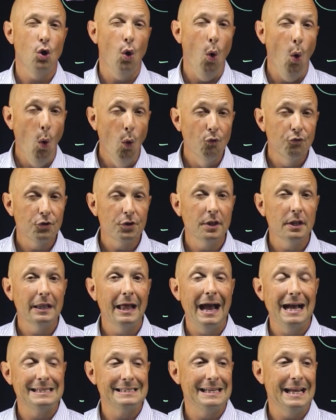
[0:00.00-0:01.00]
over the
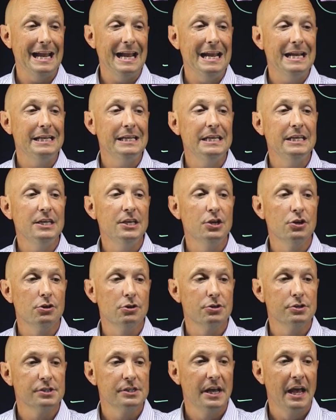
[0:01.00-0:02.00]
last 80
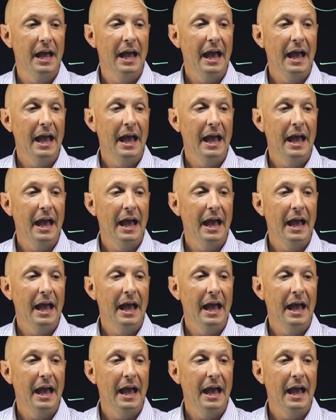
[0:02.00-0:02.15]
years